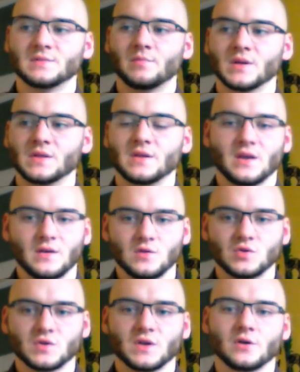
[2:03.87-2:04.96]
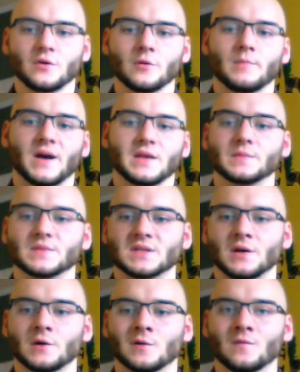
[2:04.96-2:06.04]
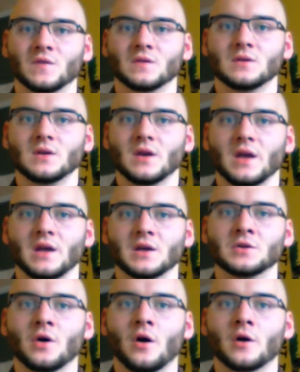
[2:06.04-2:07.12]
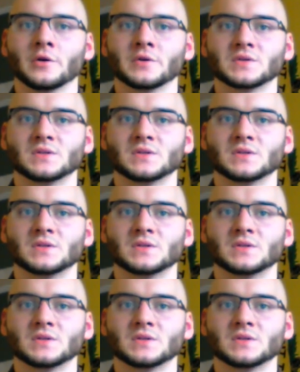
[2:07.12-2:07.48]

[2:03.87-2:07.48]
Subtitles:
but they usually occur by themselves and aren't.